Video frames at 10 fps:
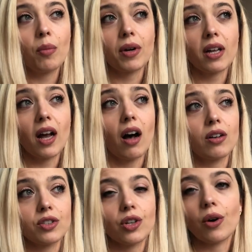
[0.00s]
but
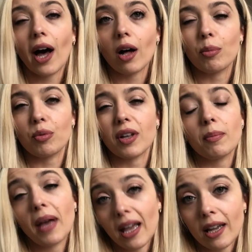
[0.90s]
also help
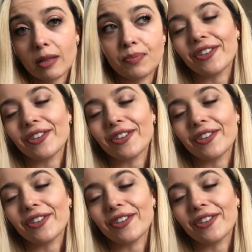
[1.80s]
with pain.